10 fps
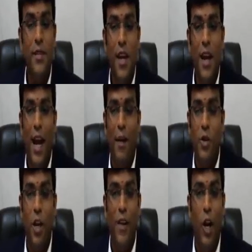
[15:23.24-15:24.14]
I'm
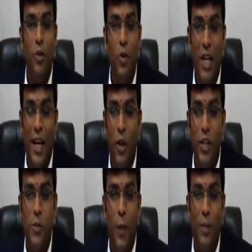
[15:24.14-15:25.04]
sure we got good clarity on
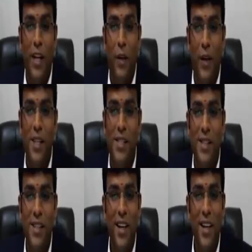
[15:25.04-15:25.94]
this point, my dear
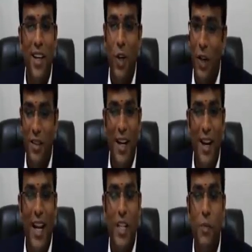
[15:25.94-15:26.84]
friends. Good.
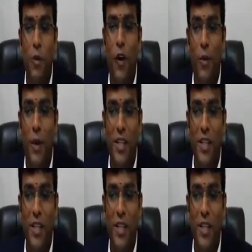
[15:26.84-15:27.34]
Let's move forward.